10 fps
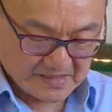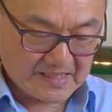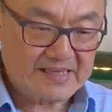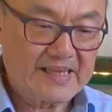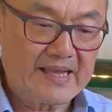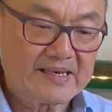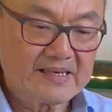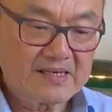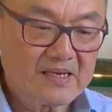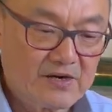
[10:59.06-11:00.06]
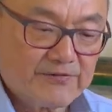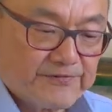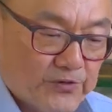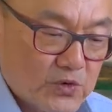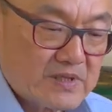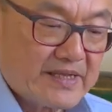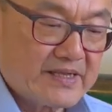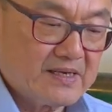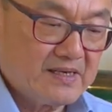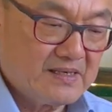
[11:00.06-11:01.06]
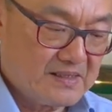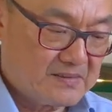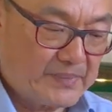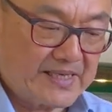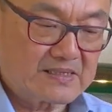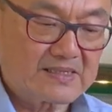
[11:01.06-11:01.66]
and then a full leather panel